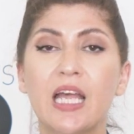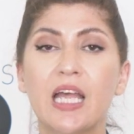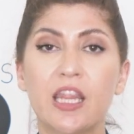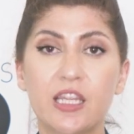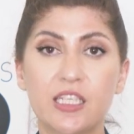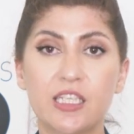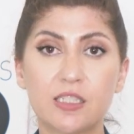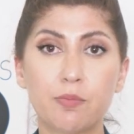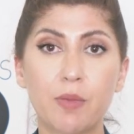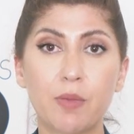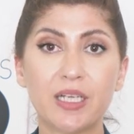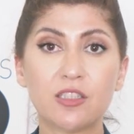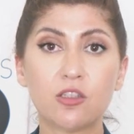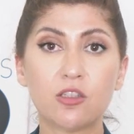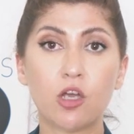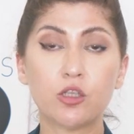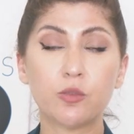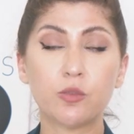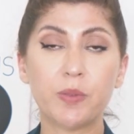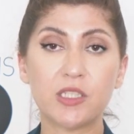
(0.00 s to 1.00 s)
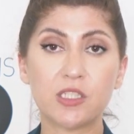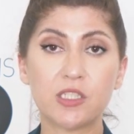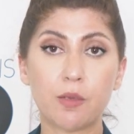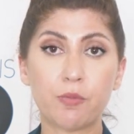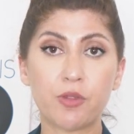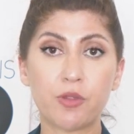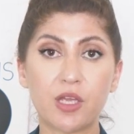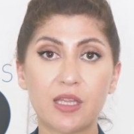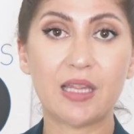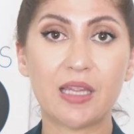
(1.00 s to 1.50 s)
this might not be
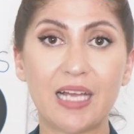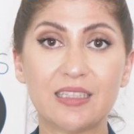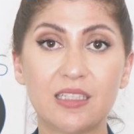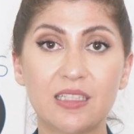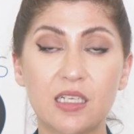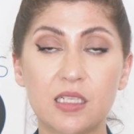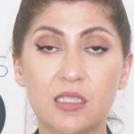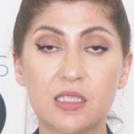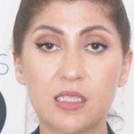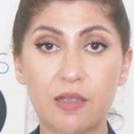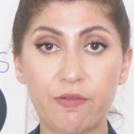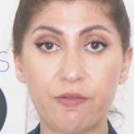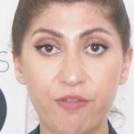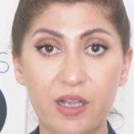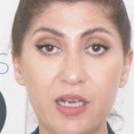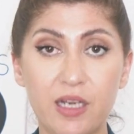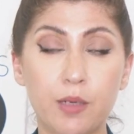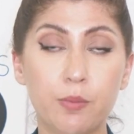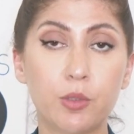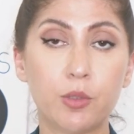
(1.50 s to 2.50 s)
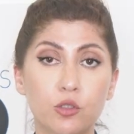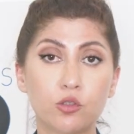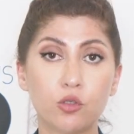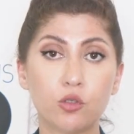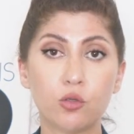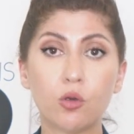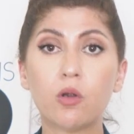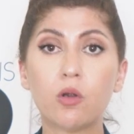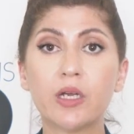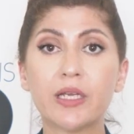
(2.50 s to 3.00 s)
something that is available to
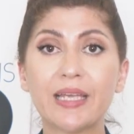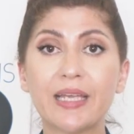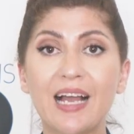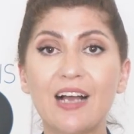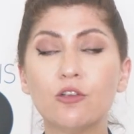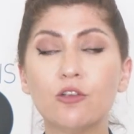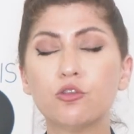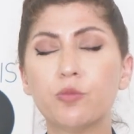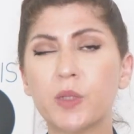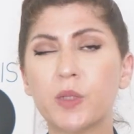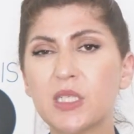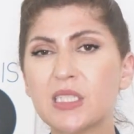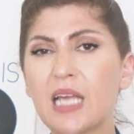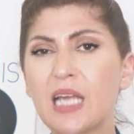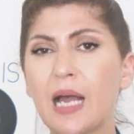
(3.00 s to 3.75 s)
your account, because